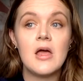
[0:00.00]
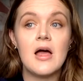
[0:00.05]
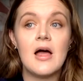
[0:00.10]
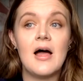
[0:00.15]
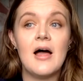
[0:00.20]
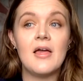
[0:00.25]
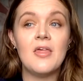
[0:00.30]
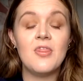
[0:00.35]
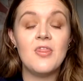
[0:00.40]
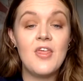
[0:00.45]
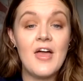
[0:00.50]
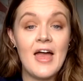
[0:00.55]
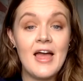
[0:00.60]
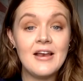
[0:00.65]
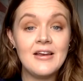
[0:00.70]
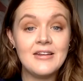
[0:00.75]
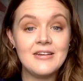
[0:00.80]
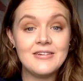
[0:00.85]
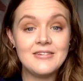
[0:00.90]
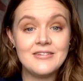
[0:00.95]
I
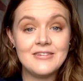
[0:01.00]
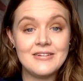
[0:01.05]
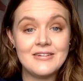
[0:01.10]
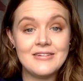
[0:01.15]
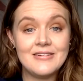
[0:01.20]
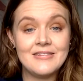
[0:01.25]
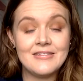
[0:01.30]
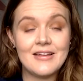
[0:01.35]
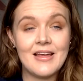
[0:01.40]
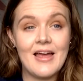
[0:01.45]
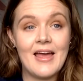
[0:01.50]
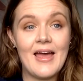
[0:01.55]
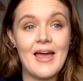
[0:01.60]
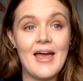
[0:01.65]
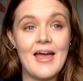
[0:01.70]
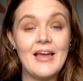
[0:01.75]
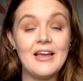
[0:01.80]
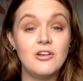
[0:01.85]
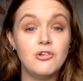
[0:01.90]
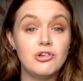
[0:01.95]
then did
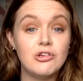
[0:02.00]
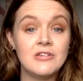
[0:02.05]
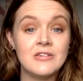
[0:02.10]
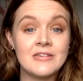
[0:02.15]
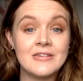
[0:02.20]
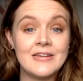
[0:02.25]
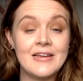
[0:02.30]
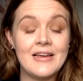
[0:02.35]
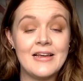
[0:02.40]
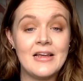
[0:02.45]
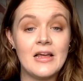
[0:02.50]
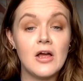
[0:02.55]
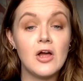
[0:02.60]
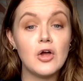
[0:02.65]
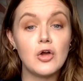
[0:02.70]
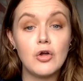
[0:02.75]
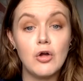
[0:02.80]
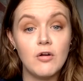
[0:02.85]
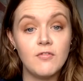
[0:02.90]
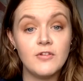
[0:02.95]
agency
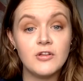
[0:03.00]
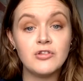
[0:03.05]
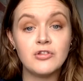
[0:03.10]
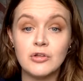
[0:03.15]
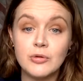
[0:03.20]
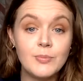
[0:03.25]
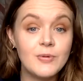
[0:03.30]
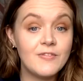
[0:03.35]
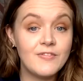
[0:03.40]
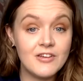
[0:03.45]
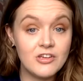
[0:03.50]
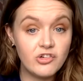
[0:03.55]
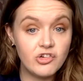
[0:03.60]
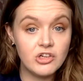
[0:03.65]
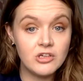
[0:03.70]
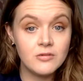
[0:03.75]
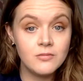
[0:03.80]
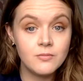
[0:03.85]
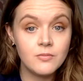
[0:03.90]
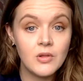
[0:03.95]
cover
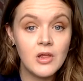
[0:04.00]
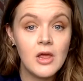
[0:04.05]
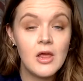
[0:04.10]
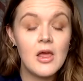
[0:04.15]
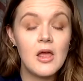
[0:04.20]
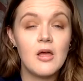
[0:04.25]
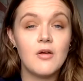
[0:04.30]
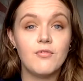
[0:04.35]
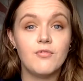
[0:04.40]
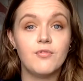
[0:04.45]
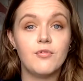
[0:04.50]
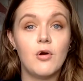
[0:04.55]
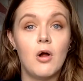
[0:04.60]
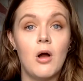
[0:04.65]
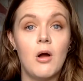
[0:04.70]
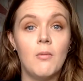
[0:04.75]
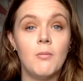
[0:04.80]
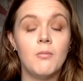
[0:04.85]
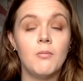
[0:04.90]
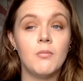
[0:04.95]
supervision
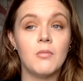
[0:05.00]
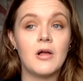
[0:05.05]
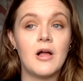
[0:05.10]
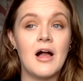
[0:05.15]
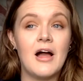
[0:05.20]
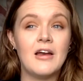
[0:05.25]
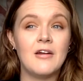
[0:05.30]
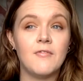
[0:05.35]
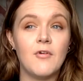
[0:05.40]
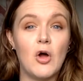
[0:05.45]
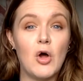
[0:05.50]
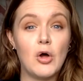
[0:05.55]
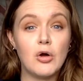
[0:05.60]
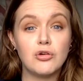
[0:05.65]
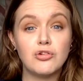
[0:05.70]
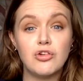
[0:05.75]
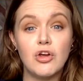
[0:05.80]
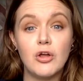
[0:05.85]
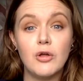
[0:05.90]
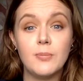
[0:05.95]
from kind of
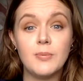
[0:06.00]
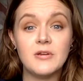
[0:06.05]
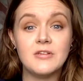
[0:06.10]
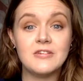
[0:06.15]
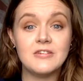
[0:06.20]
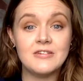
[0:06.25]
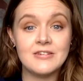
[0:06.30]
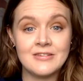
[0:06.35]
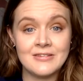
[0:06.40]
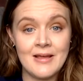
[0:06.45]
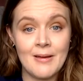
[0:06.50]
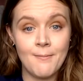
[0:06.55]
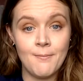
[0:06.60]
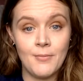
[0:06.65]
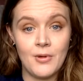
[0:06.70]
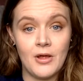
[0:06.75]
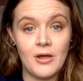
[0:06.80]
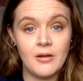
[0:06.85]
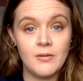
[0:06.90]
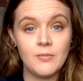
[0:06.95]
October to
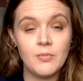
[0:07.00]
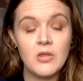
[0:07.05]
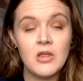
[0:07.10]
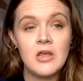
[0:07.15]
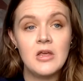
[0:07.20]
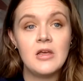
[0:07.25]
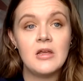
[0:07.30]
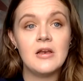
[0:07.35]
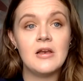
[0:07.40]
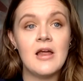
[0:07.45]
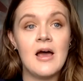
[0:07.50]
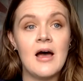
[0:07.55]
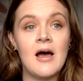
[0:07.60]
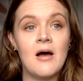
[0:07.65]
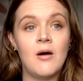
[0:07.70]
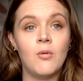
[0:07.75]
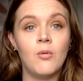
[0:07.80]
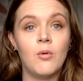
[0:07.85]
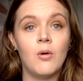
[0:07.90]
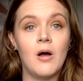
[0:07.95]
December.
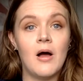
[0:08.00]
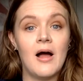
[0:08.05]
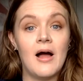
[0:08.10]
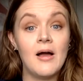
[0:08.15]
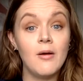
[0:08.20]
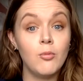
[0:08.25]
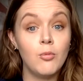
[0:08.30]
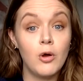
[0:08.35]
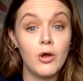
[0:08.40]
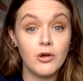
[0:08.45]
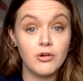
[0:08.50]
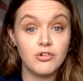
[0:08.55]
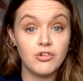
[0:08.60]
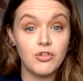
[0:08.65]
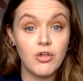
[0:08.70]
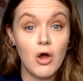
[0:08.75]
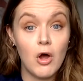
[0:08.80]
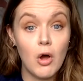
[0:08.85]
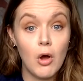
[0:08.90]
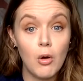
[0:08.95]
Now, I worked
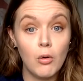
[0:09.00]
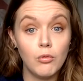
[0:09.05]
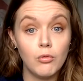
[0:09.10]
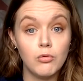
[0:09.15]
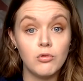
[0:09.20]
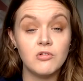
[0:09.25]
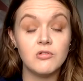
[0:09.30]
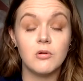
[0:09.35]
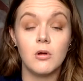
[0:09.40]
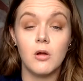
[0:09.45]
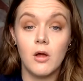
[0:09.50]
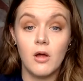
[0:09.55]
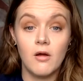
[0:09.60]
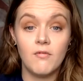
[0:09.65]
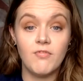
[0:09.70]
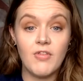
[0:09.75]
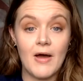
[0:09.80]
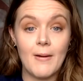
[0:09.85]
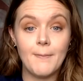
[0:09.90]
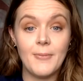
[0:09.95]
the whole
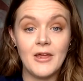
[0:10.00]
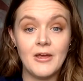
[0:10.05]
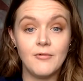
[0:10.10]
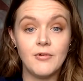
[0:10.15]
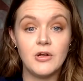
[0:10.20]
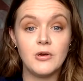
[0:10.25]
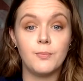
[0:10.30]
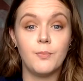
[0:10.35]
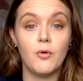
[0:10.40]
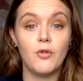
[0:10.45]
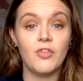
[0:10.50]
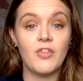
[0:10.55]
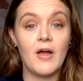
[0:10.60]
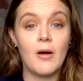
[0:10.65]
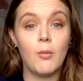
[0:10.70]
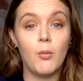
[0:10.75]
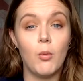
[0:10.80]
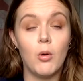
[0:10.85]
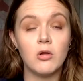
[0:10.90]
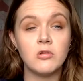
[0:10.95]
of that period, but
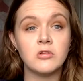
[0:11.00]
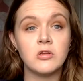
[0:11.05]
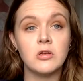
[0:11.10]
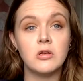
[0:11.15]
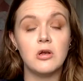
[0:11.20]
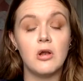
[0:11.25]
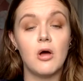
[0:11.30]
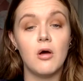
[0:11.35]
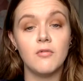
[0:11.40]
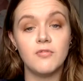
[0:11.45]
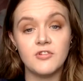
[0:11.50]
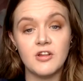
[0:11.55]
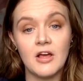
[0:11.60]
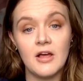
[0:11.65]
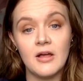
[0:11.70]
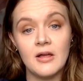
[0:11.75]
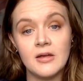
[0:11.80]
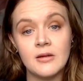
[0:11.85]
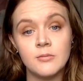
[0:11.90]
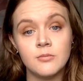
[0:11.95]
there was a lot of
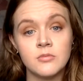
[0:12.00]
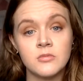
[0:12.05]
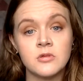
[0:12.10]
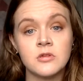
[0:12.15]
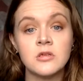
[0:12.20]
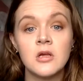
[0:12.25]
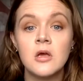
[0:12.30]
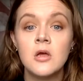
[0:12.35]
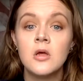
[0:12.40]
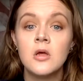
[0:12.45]
times